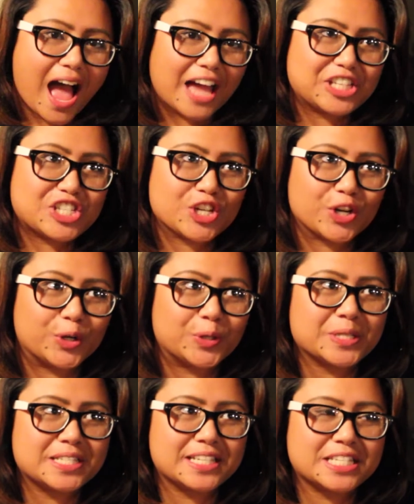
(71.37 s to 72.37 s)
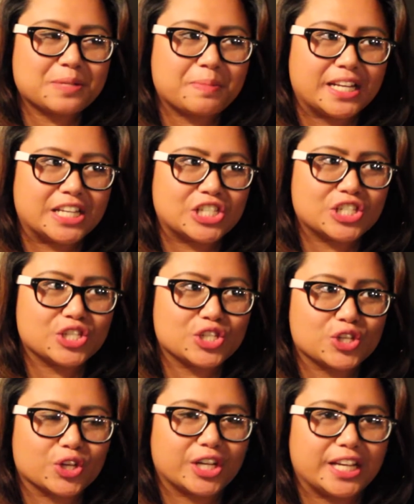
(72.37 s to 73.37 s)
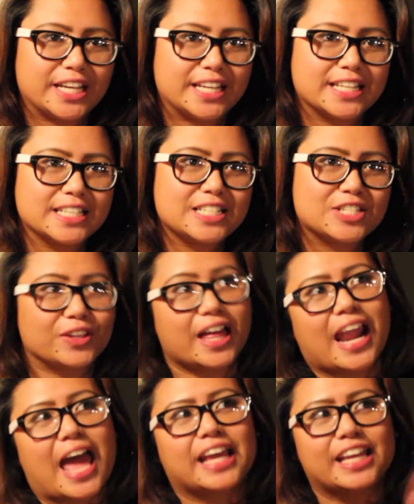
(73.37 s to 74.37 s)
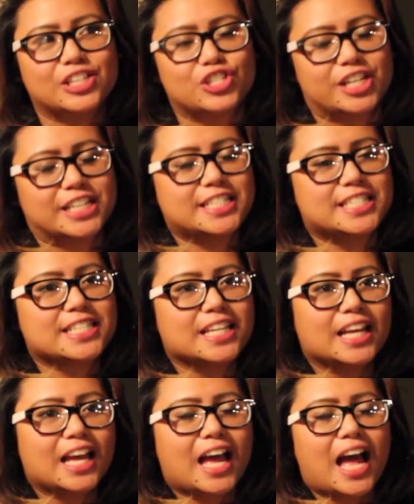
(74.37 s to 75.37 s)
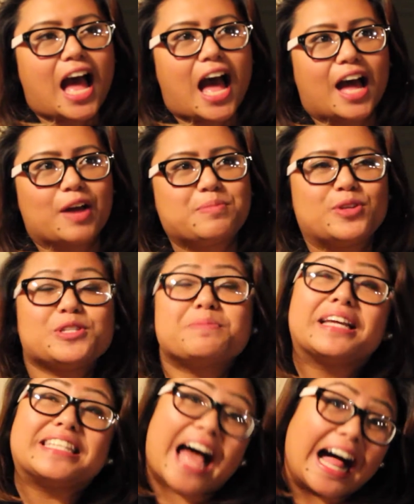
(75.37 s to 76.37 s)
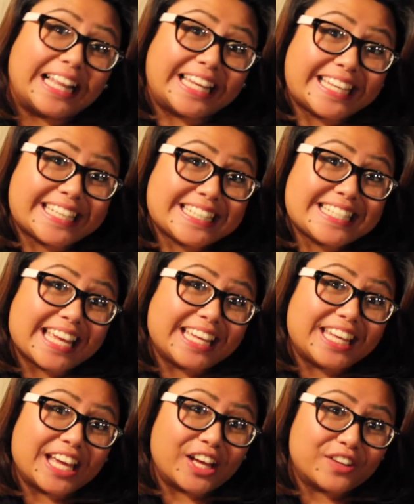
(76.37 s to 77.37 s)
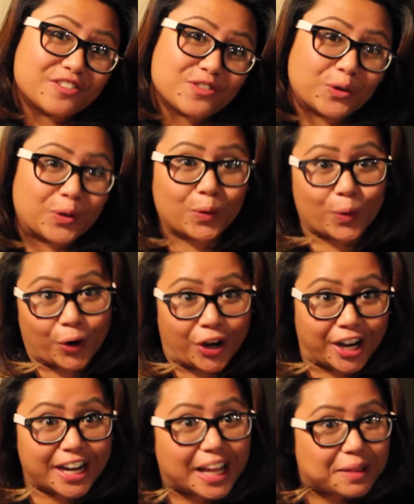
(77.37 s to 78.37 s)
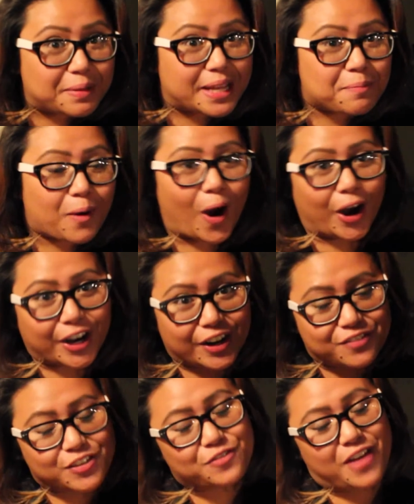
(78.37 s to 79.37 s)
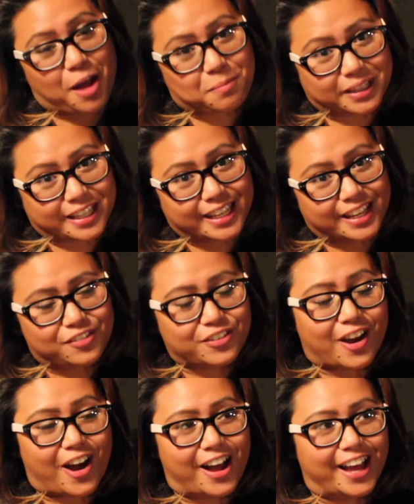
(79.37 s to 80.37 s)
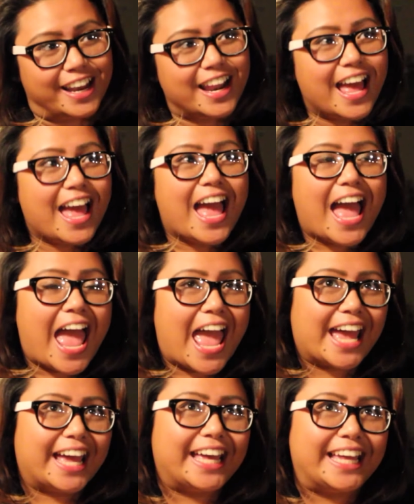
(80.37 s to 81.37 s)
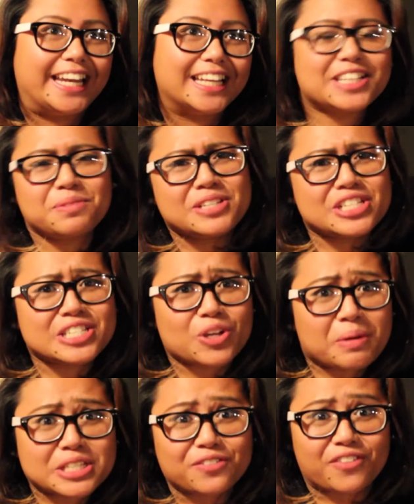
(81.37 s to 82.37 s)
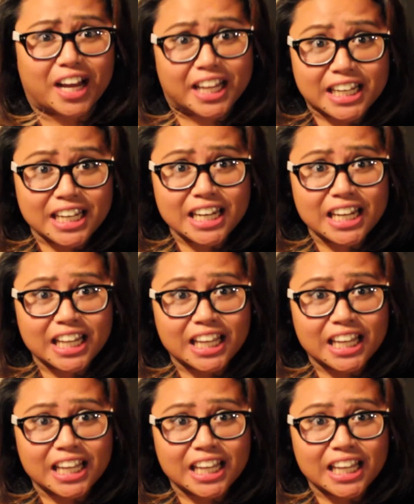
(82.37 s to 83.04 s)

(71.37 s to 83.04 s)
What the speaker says: I chose this ministry so that I could just use my talent and gift for the Lord and be part of the family of God, and it's gonna be just so much fun.